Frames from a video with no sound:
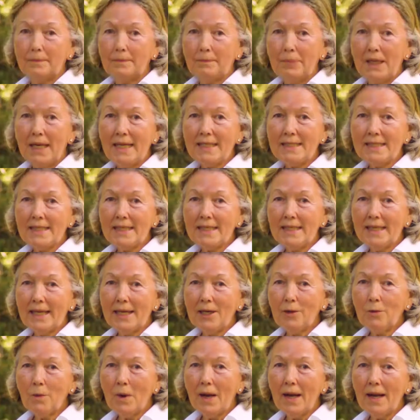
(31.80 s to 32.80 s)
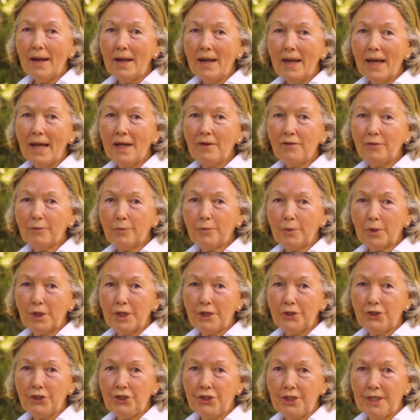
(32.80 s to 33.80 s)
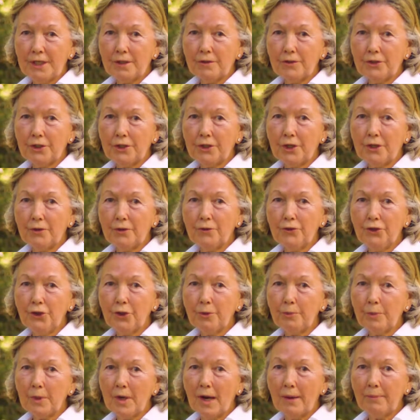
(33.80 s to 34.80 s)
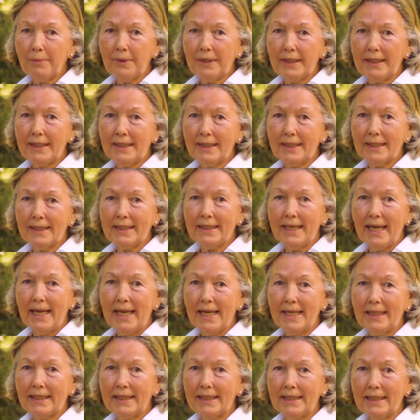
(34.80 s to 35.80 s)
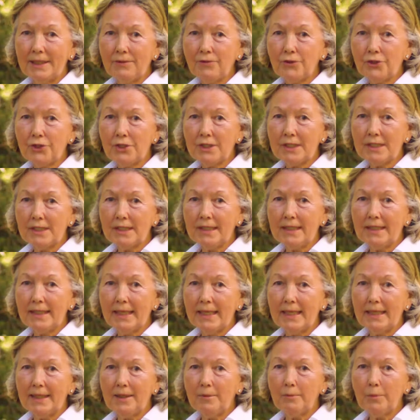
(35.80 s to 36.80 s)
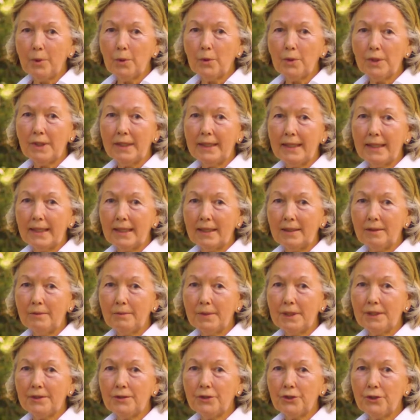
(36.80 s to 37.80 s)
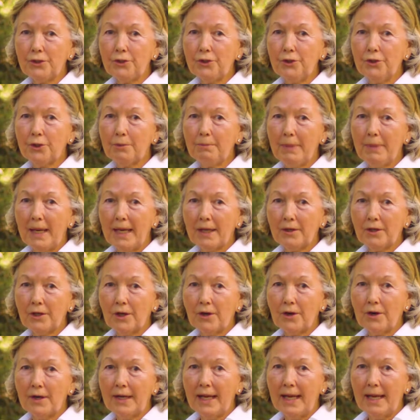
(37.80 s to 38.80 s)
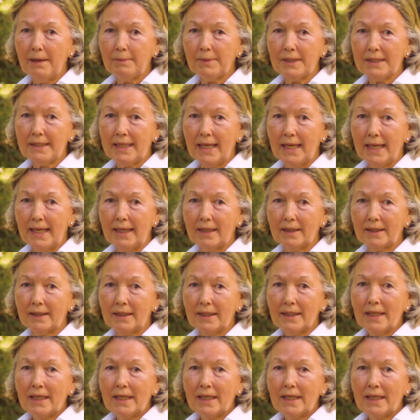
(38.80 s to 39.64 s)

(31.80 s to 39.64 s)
Placing a wildlife brush shelter on your property can add an interesting and important element to your backyard habitat,